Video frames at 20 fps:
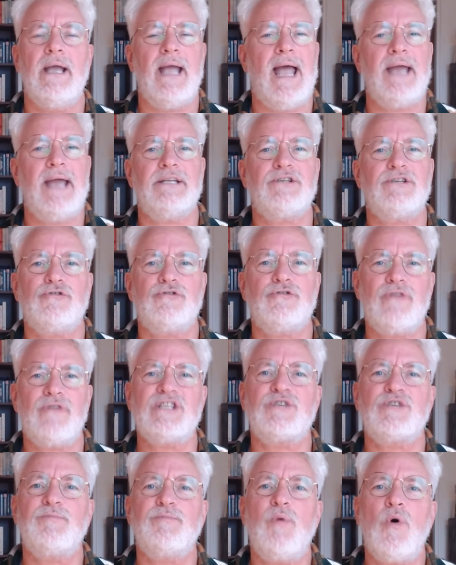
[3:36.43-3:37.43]
and it
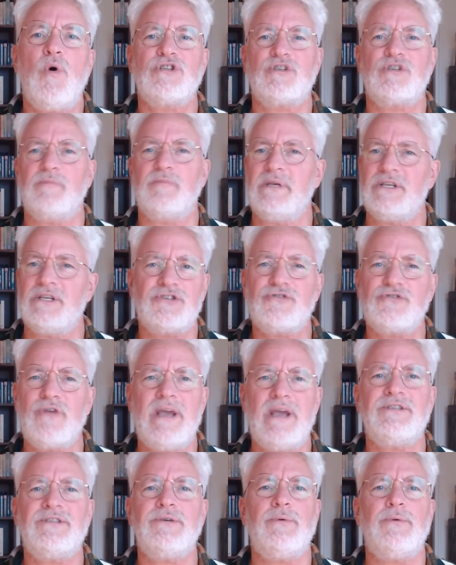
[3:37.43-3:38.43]
transports me
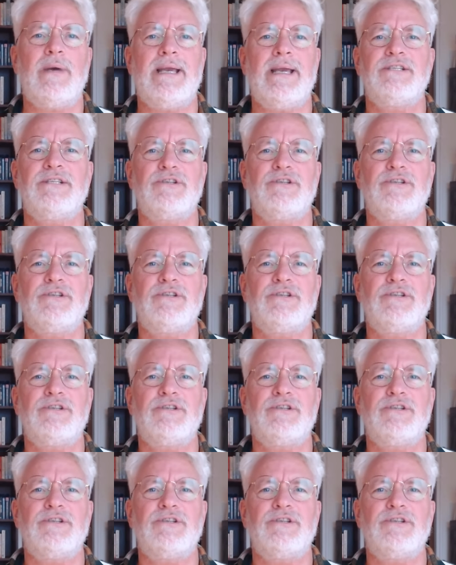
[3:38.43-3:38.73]
straight away